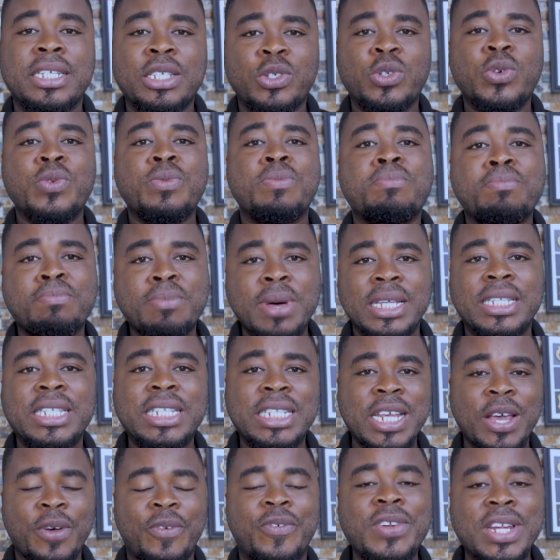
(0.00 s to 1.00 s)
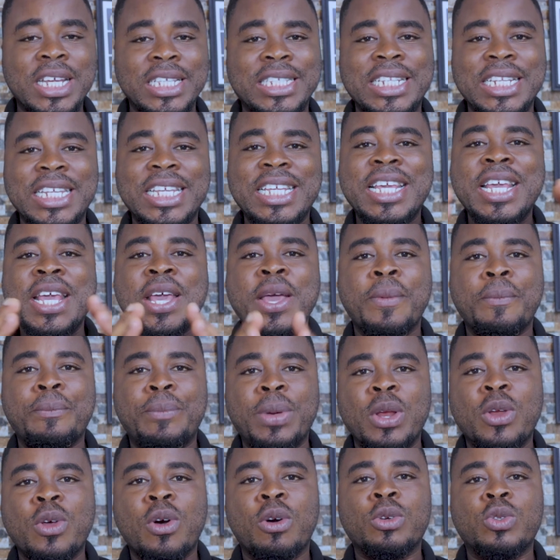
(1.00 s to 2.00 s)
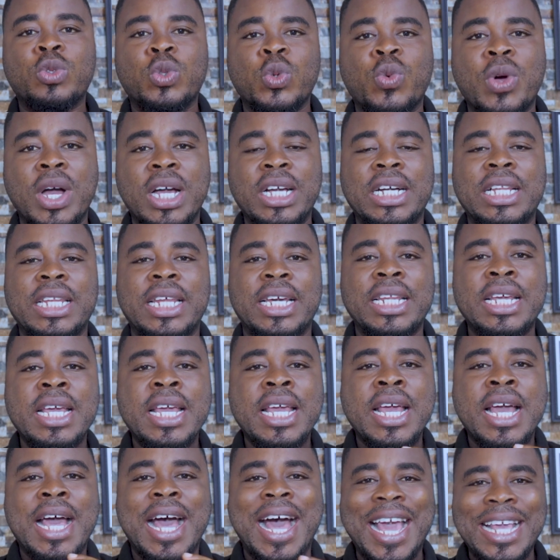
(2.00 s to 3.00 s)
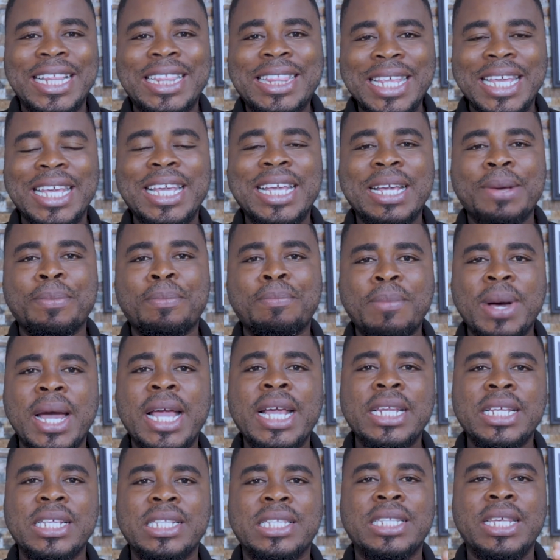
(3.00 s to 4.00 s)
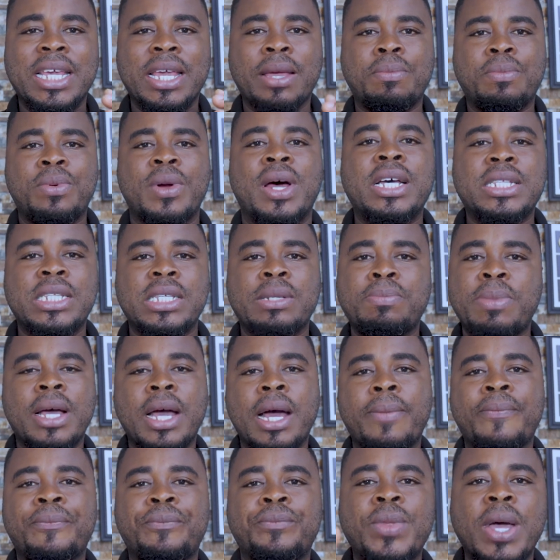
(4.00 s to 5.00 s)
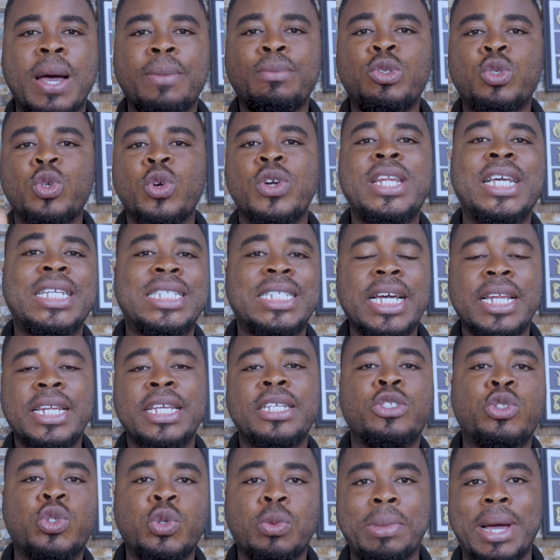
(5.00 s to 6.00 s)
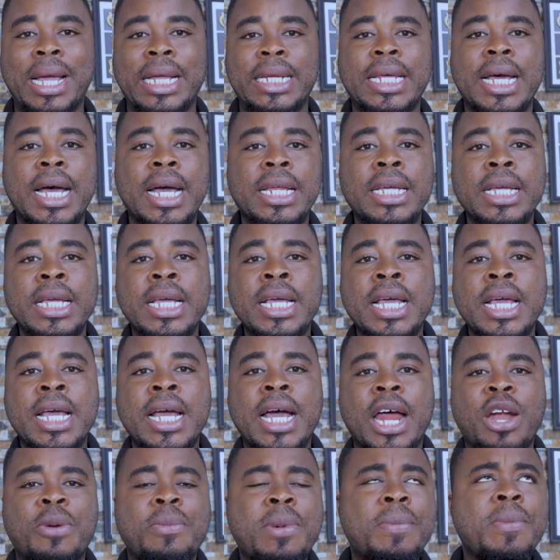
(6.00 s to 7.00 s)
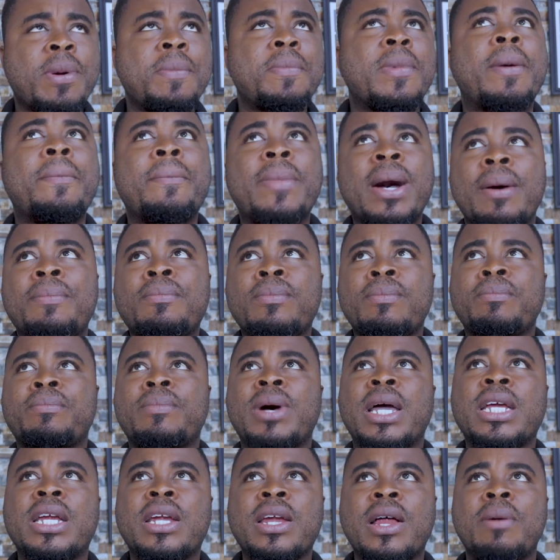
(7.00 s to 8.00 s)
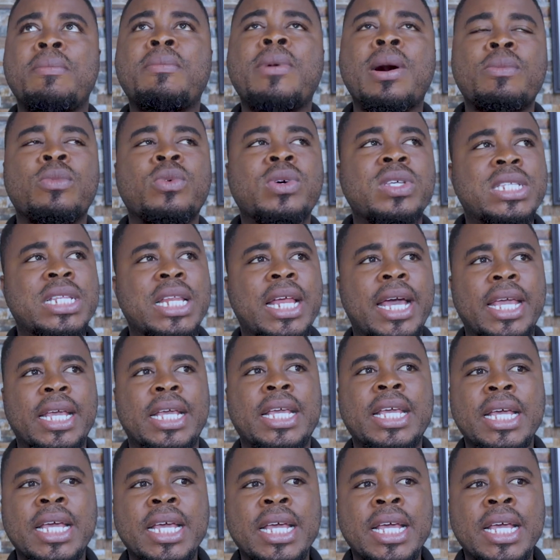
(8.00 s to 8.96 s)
You must definitely belong to one clan. I think mine is Ebrazi. I'm throwing a challenge to my dad. I remember my mom, my grandmom was like,